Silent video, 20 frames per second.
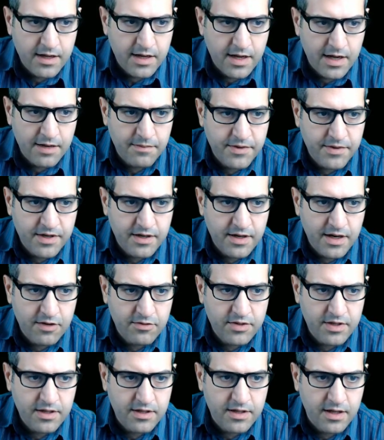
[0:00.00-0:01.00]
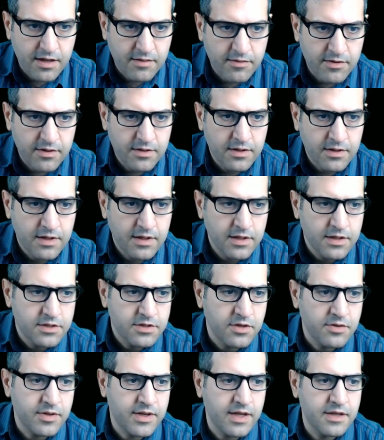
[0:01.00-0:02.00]
IP routing table. So
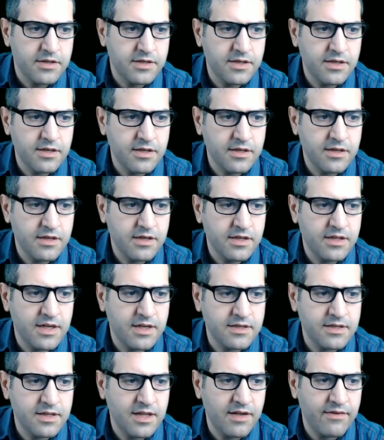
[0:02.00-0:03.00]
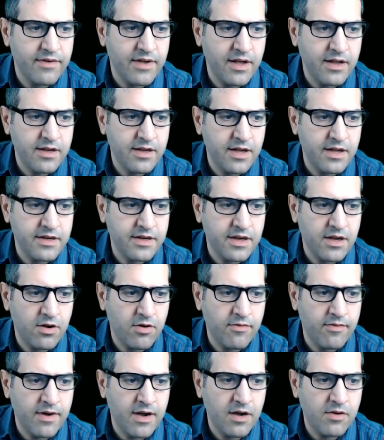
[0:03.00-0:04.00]
you can see here, he doesn't have any idea
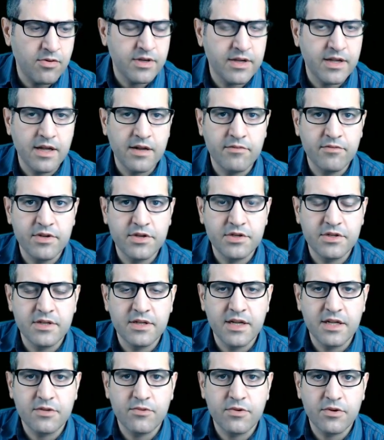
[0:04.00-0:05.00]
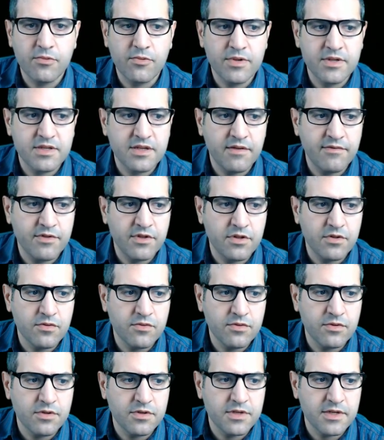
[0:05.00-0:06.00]
of how he can reach the network
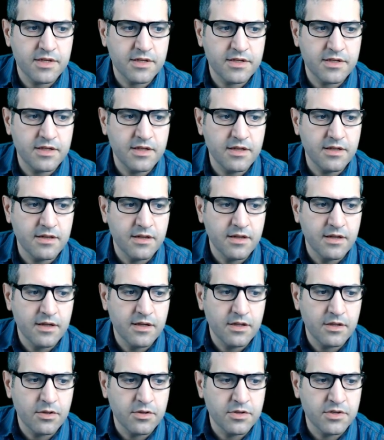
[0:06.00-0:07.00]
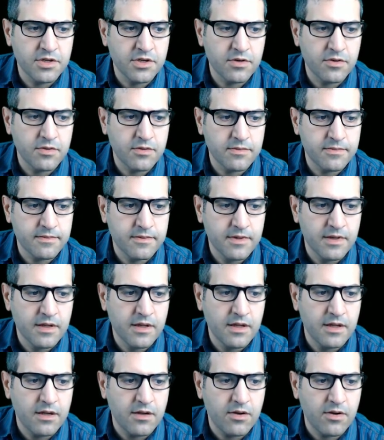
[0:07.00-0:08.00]
172.16.0.
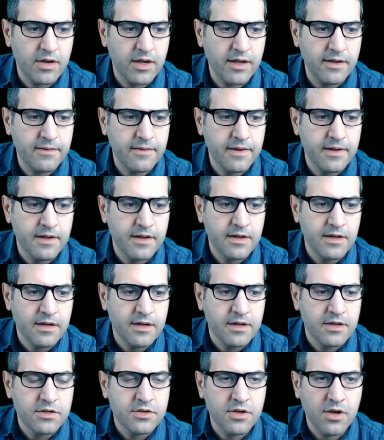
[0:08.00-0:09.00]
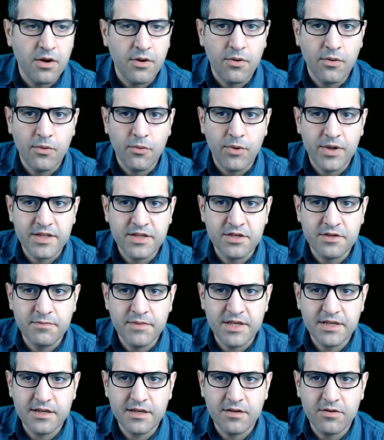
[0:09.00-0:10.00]
Okay, so what is missing